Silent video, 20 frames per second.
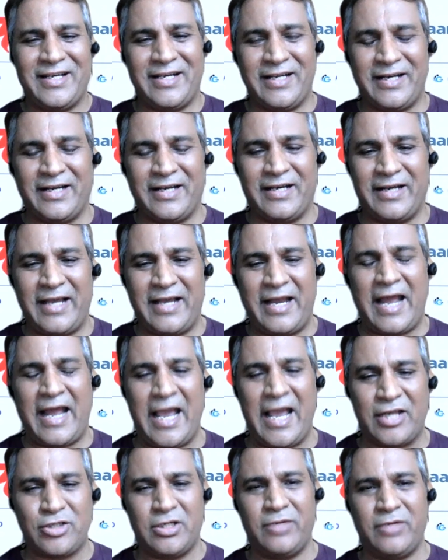and
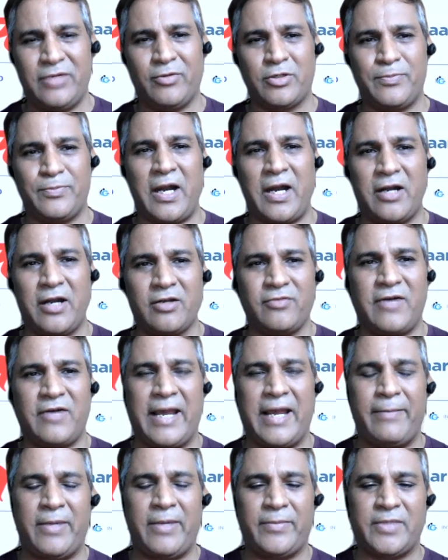I actually was part of
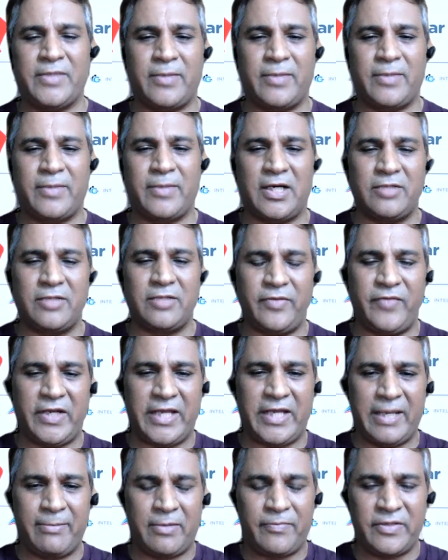IIM Ahmedabad when we
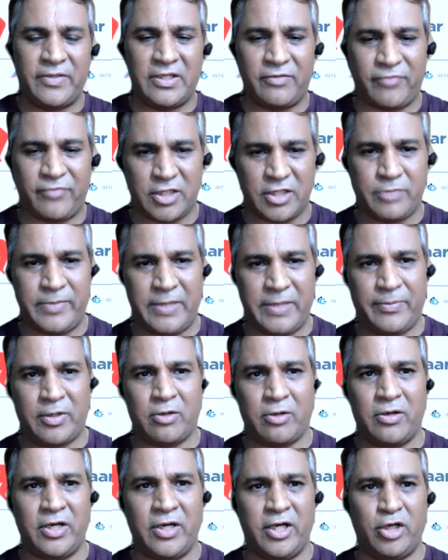came up with the first paper
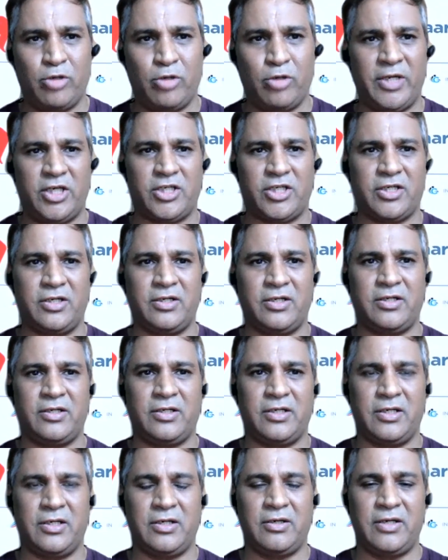on incubation
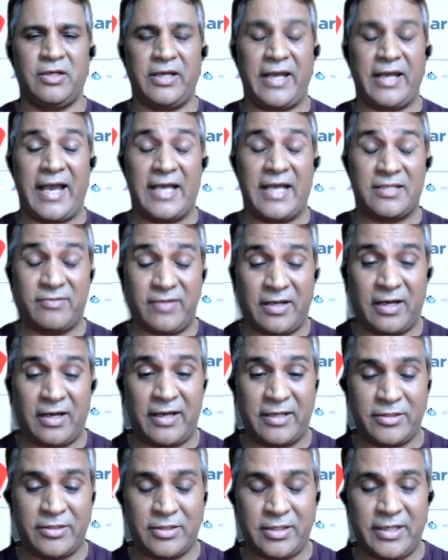as
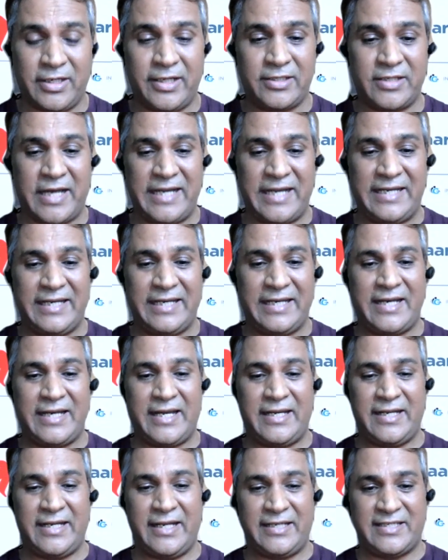early as
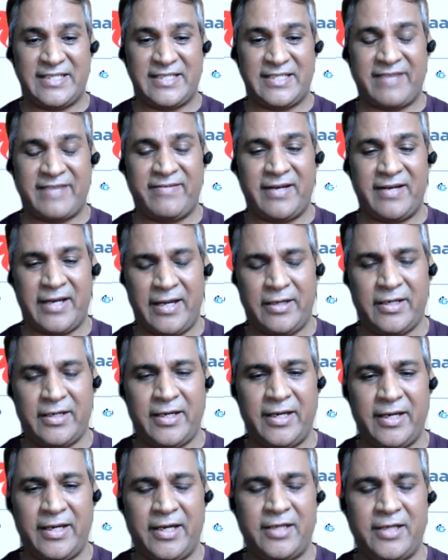1997,
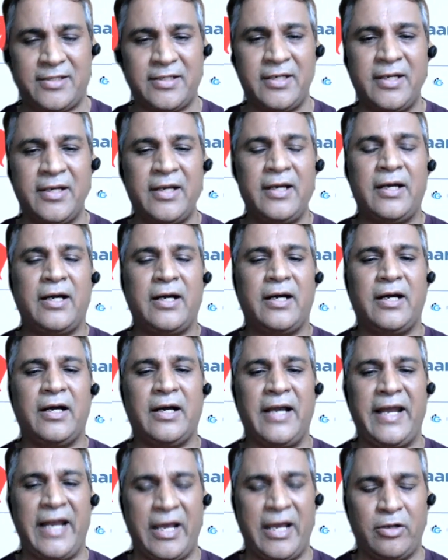98.
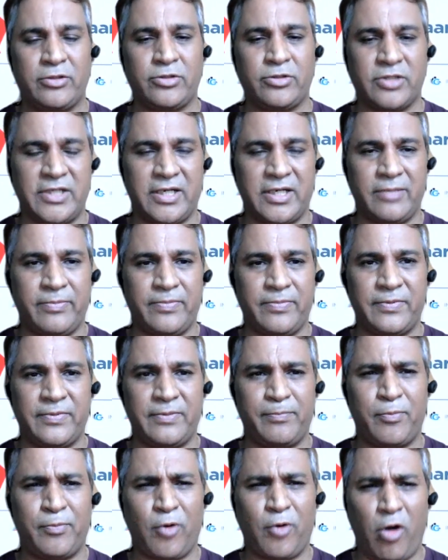And I also set up
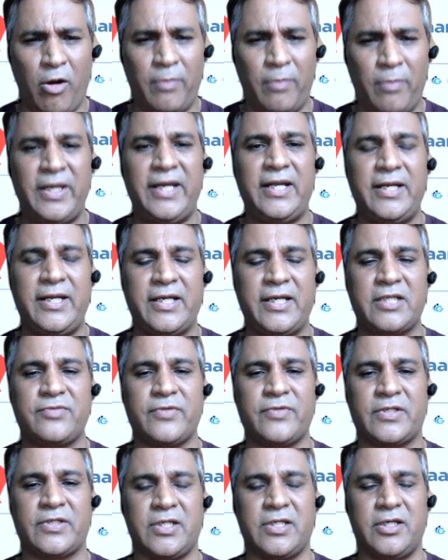probably India's
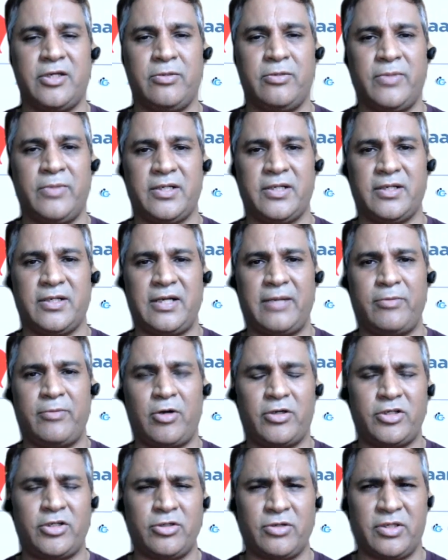first incubator. I'm
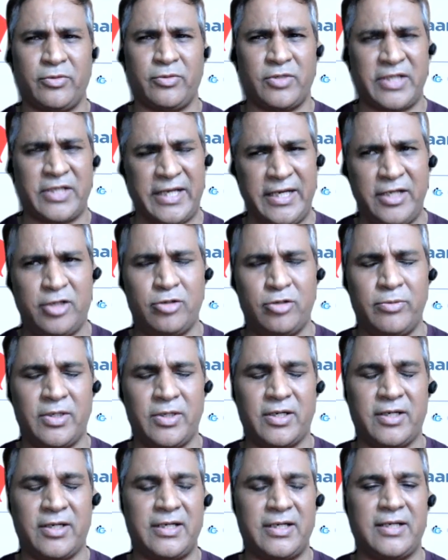not sure there was any
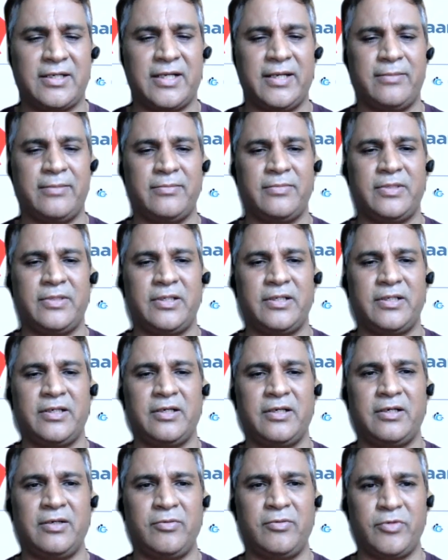incubator at that time,
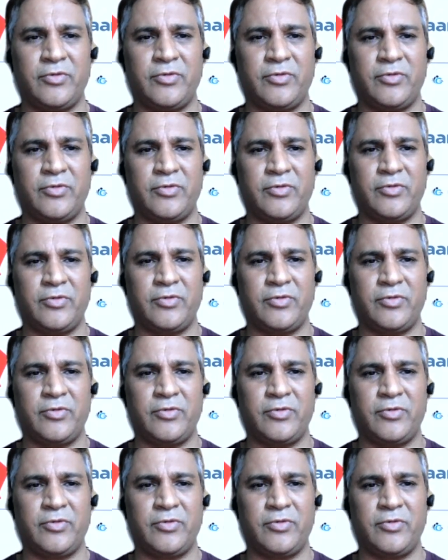which was